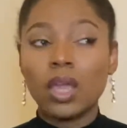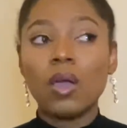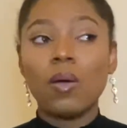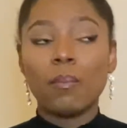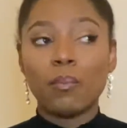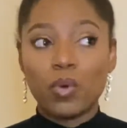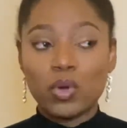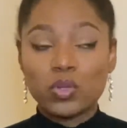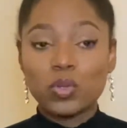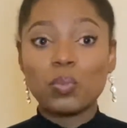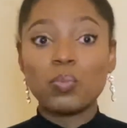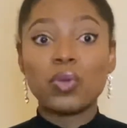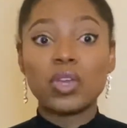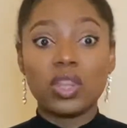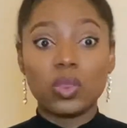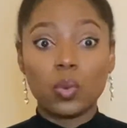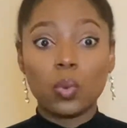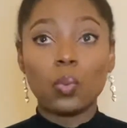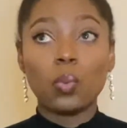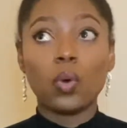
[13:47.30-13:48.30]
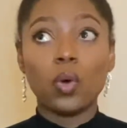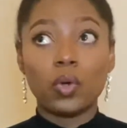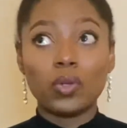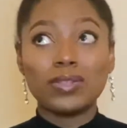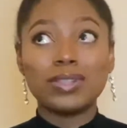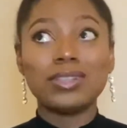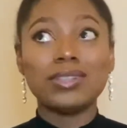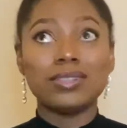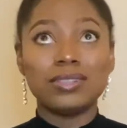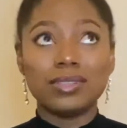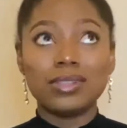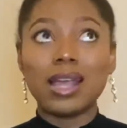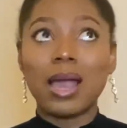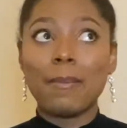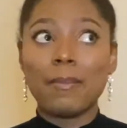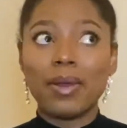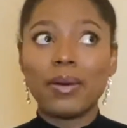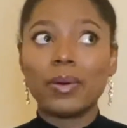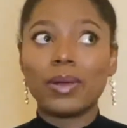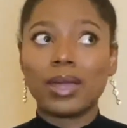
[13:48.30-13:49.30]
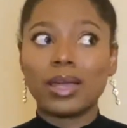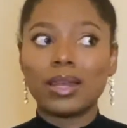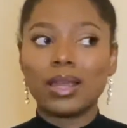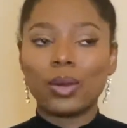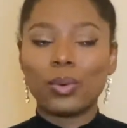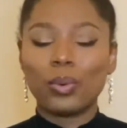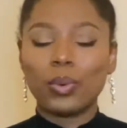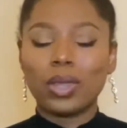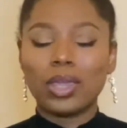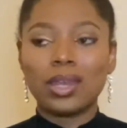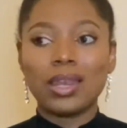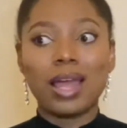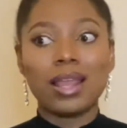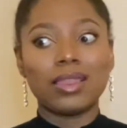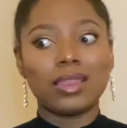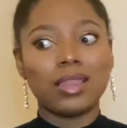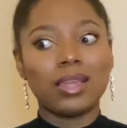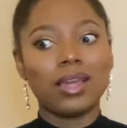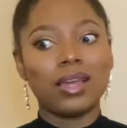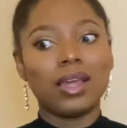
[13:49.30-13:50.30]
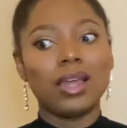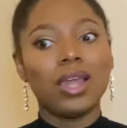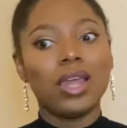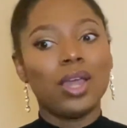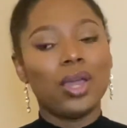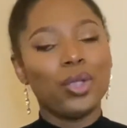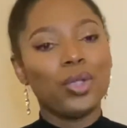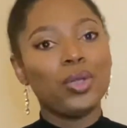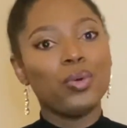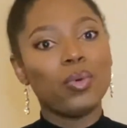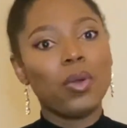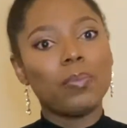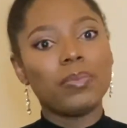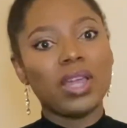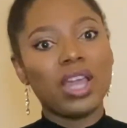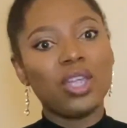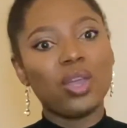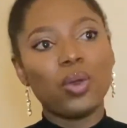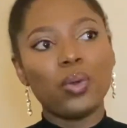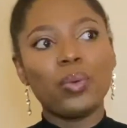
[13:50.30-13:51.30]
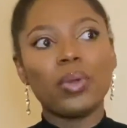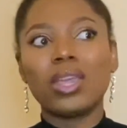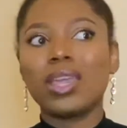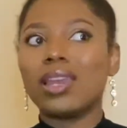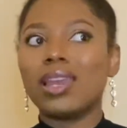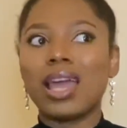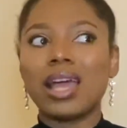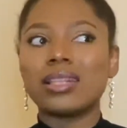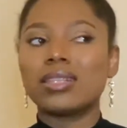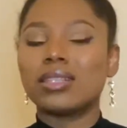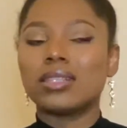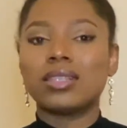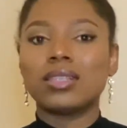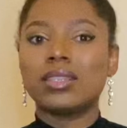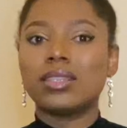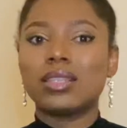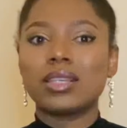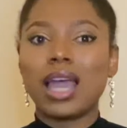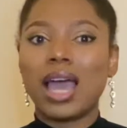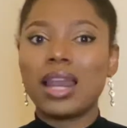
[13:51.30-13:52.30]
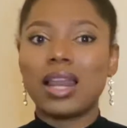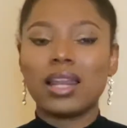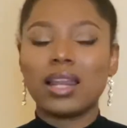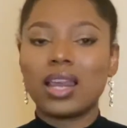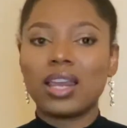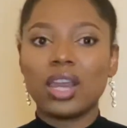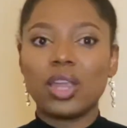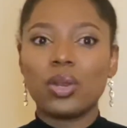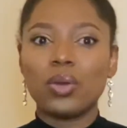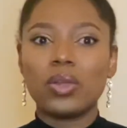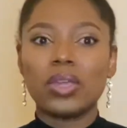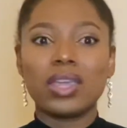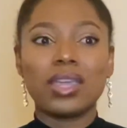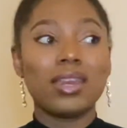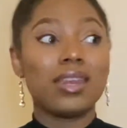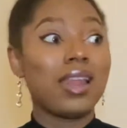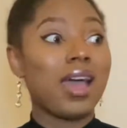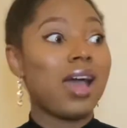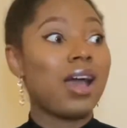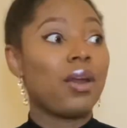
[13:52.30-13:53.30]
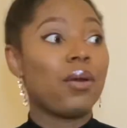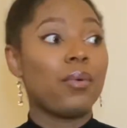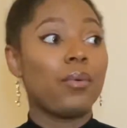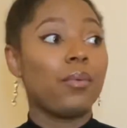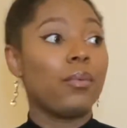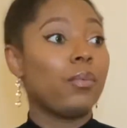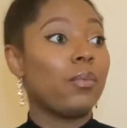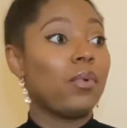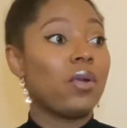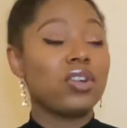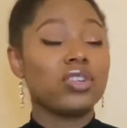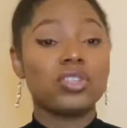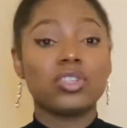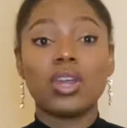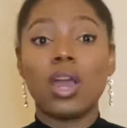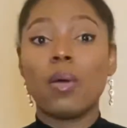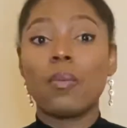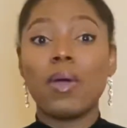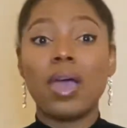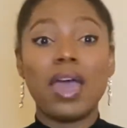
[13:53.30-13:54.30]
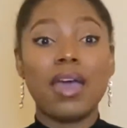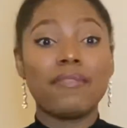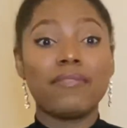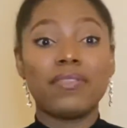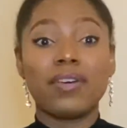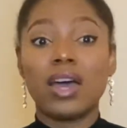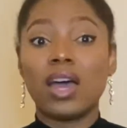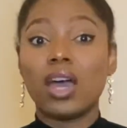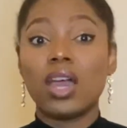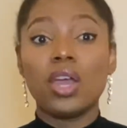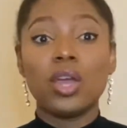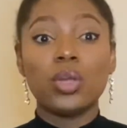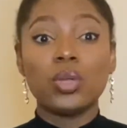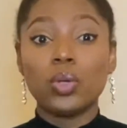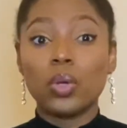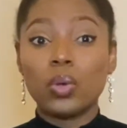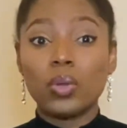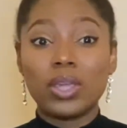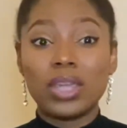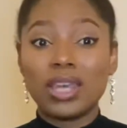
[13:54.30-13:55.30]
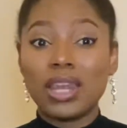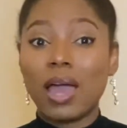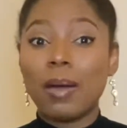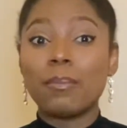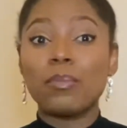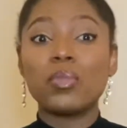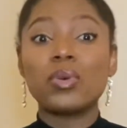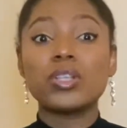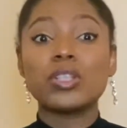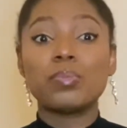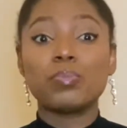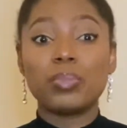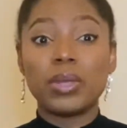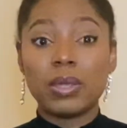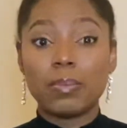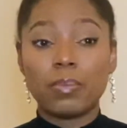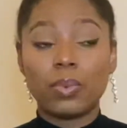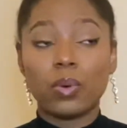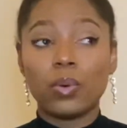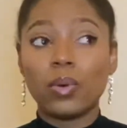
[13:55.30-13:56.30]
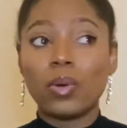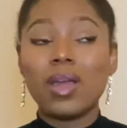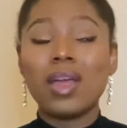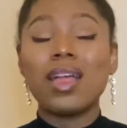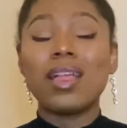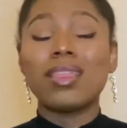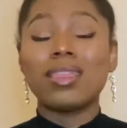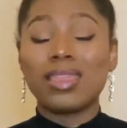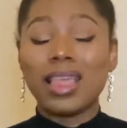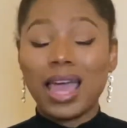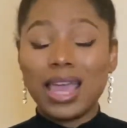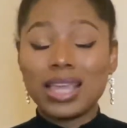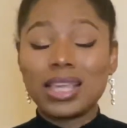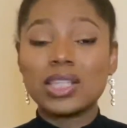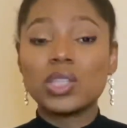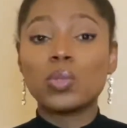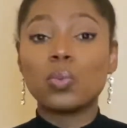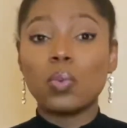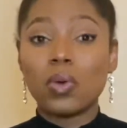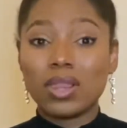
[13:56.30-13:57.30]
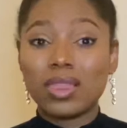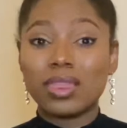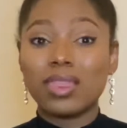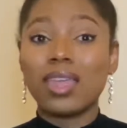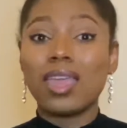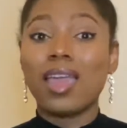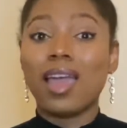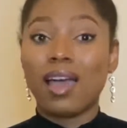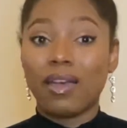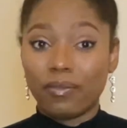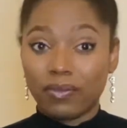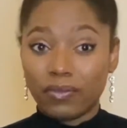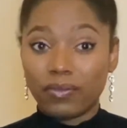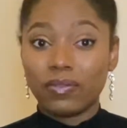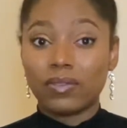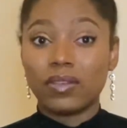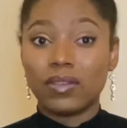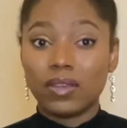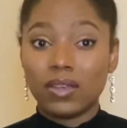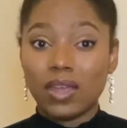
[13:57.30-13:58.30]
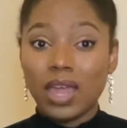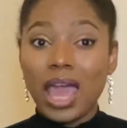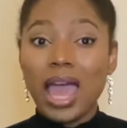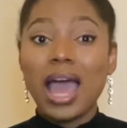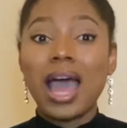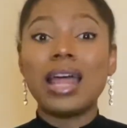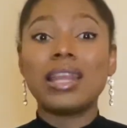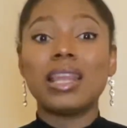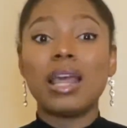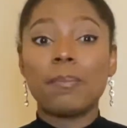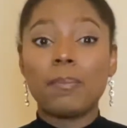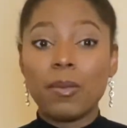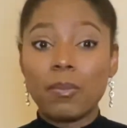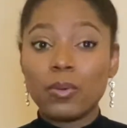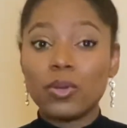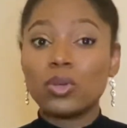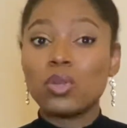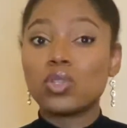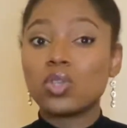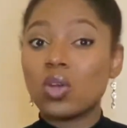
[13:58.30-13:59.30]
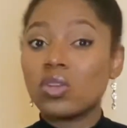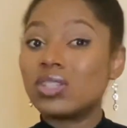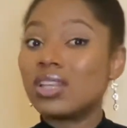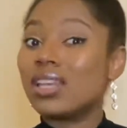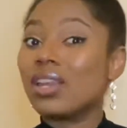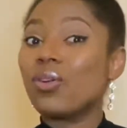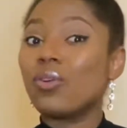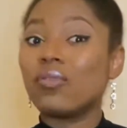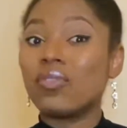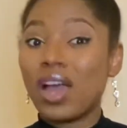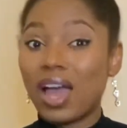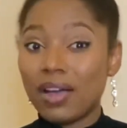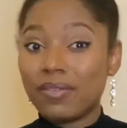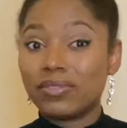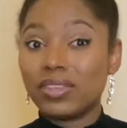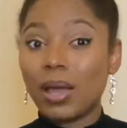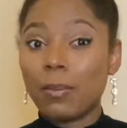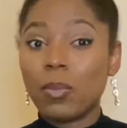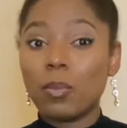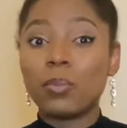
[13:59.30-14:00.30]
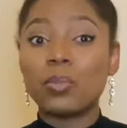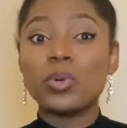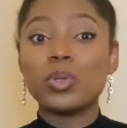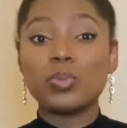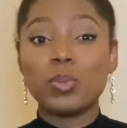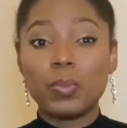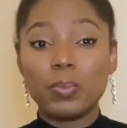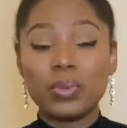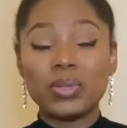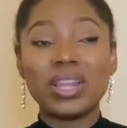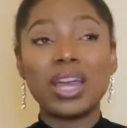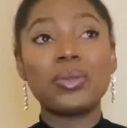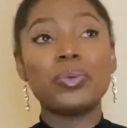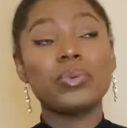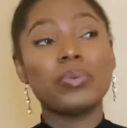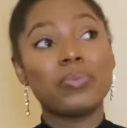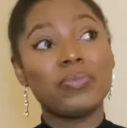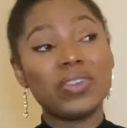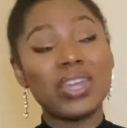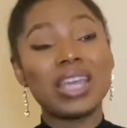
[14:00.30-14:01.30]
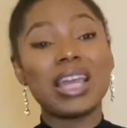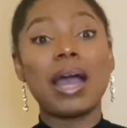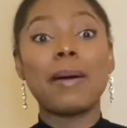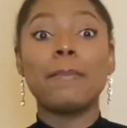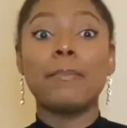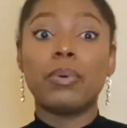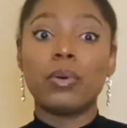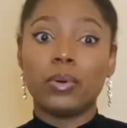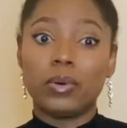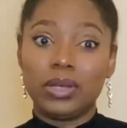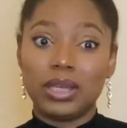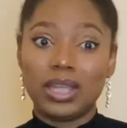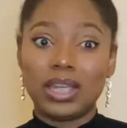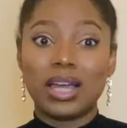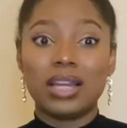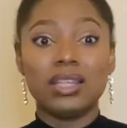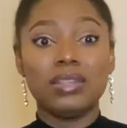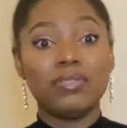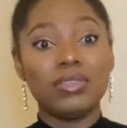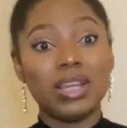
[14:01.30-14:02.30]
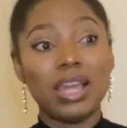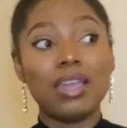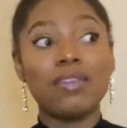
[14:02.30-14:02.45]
Most people in the world, in the America that you're looking at, the Europe that you're looking at, Canada that you're looking at, Russia, wherever you're looking at, most people, that is what they have. And there are people in those countries that don't even have that. But most people that you think are balling and living like,